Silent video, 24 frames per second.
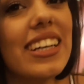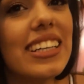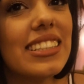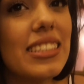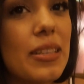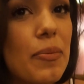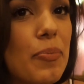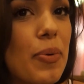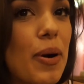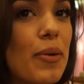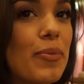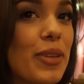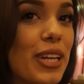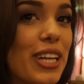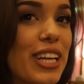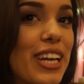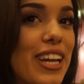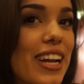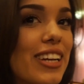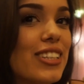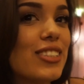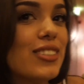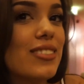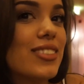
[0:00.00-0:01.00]
Is it public?
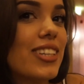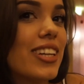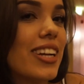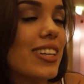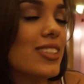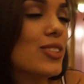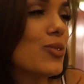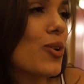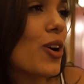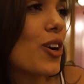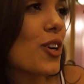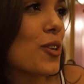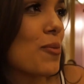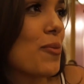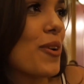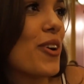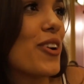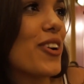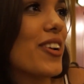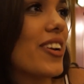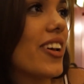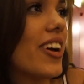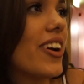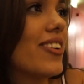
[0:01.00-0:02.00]
Can I talk
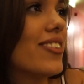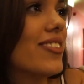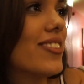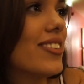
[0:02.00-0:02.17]
about it now?